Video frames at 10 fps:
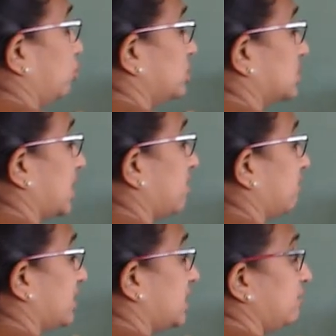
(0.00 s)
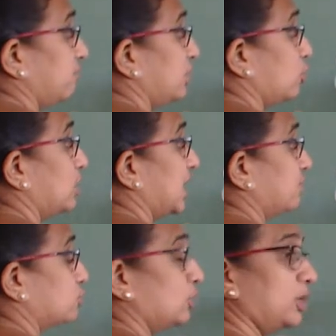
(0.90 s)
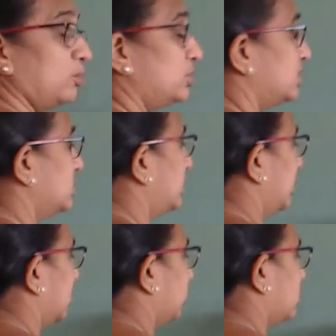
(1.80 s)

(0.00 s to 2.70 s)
bones are very, we all have shoulder bones, isn't it?